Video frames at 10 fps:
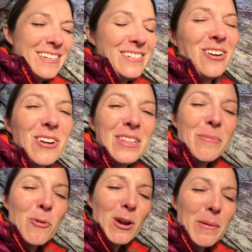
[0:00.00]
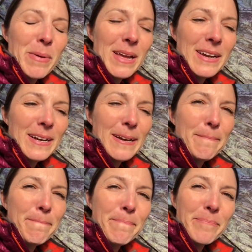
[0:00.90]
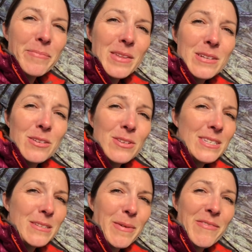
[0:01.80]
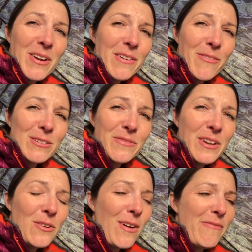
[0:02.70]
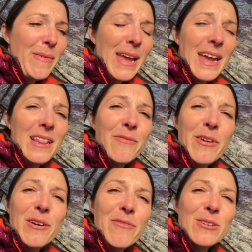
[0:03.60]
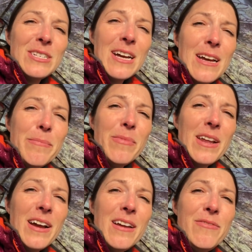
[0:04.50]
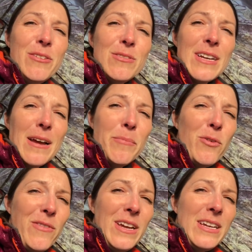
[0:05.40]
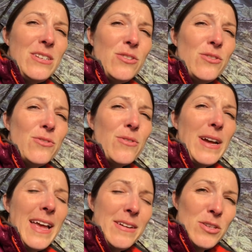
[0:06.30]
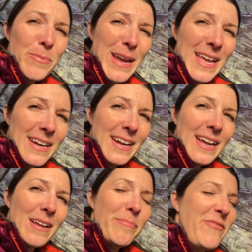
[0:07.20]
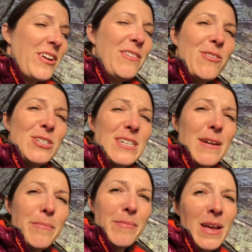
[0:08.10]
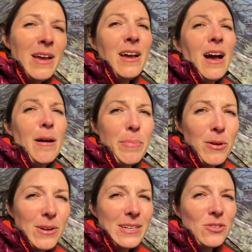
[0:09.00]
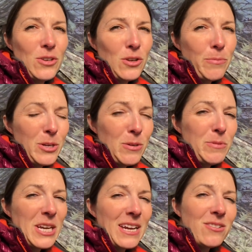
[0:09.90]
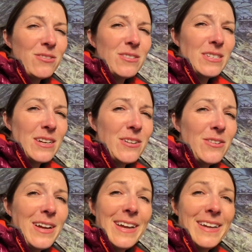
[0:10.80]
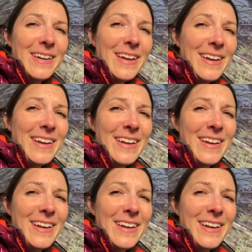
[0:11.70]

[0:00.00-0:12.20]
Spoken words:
talk in the morning, but so this is my very first video I've made, the very first time that I've used iMovie to do my editing, very first time uploading to a YouTube channel. So hey,